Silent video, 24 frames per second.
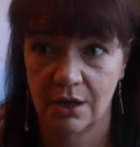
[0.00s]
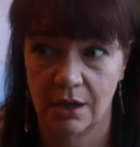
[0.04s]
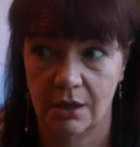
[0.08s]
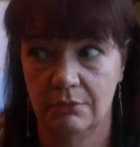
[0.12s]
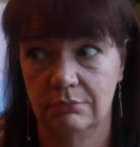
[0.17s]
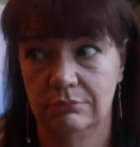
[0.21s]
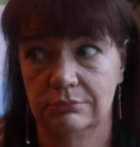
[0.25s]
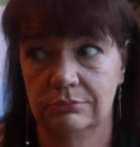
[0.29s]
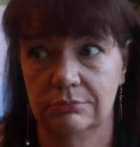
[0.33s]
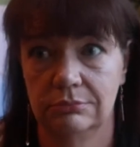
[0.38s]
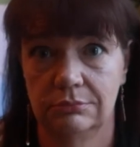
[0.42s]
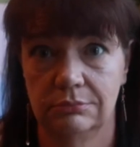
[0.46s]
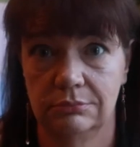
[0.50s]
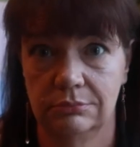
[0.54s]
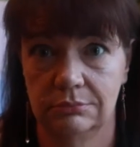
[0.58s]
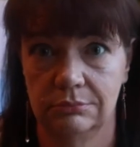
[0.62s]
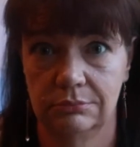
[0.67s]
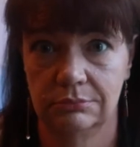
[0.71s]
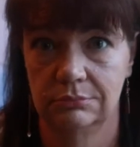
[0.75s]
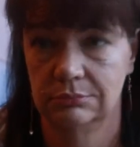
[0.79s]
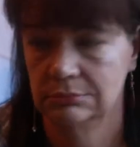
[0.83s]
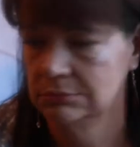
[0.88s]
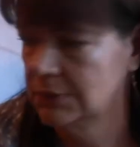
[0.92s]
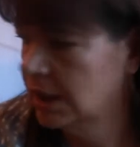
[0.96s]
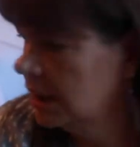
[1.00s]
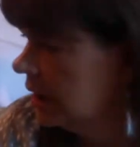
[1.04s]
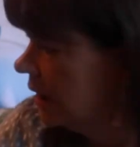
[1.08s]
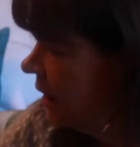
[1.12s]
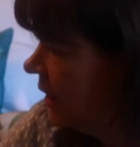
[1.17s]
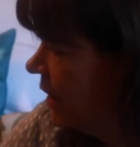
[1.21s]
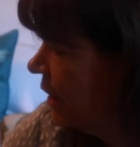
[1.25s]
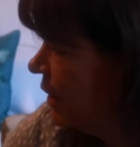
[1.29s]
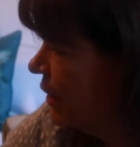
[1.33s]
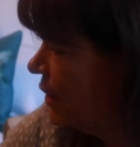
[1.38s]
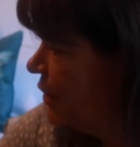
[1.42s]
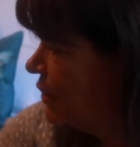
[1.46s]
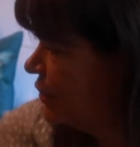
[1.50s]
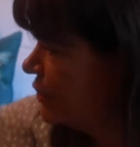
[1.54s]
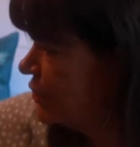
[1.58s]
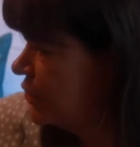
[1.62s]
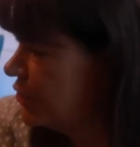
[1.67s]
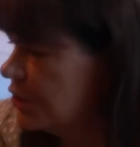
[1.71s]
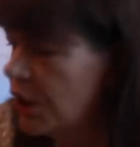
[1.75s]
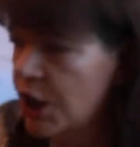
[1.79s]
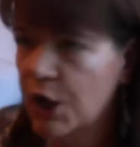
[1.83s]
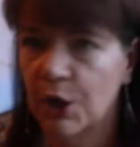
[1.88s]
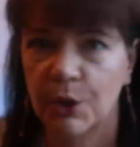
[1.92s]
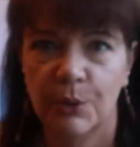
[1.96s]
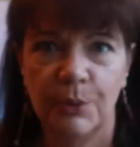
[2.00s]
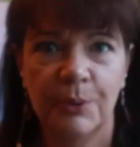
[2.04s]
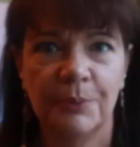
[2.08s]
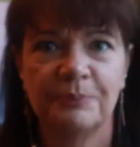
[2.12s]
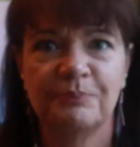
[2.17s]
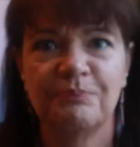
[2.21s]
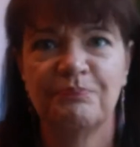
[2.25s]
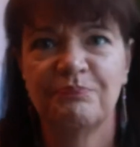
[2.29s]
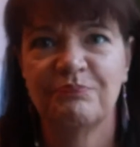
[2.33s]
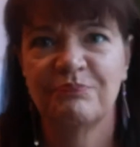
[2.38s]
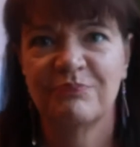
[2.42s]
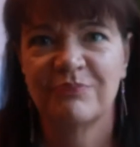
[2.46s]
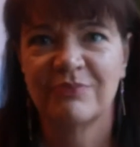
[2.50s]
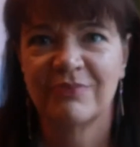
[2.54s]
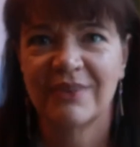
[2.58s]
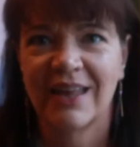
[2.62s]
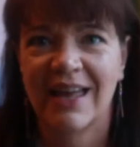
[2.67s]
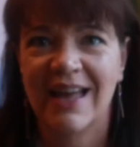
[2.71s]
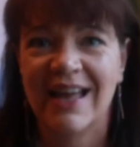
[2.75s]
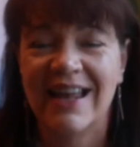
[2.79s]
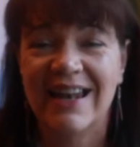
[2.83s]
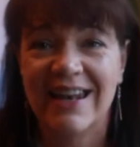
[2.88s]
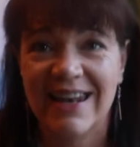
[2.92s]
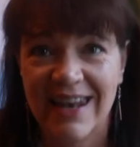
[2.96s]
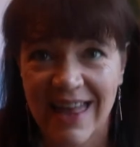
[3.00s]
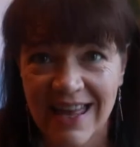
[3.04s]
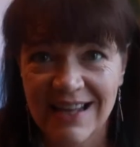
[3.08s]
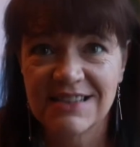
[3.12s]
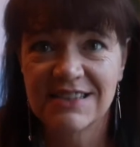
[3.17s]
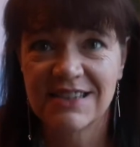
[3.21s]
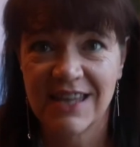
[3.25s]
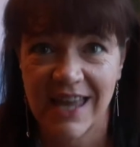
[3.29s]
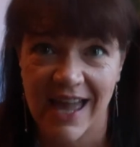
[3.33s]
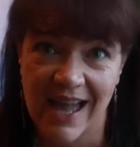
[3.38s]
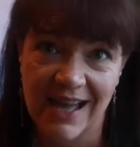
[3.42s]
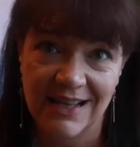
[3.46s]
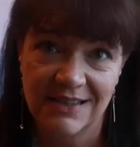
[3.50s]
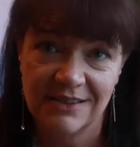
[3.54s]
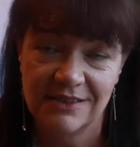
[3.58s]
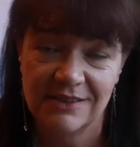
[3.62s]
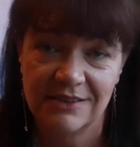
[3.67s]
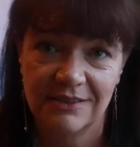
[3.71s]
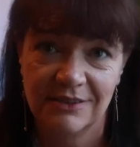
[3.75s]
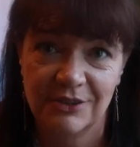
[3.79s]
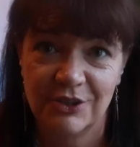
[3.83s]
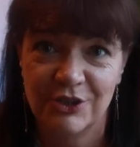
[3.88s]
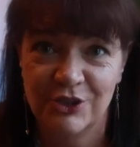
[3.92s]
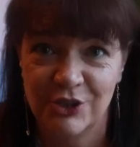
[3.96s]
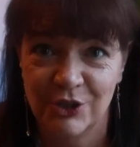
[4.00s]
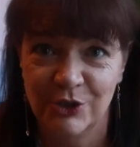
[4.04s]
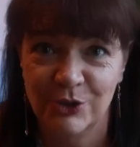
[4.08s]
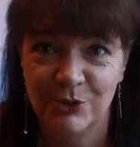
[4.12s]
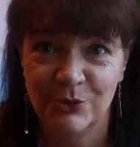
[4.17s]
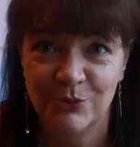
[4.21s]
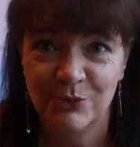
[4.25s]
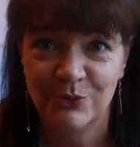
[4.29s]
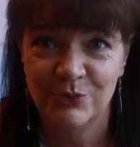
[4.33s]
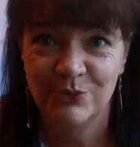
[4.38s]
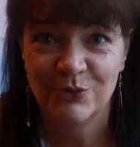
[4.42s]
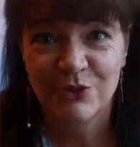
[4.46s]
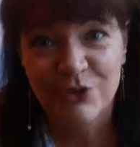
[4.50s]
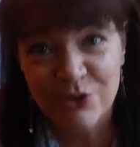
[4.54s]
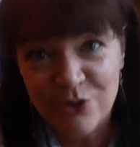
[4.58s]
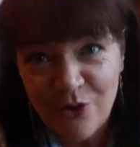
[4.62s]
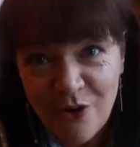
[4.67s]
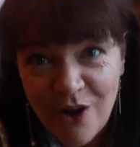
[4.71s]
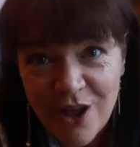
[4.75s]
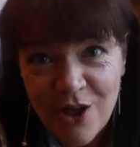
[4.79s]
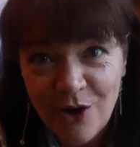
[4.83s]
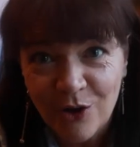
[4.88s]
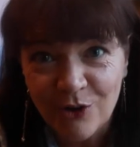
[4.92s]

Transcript: go mm, mm, mm, mm. So let's get to the try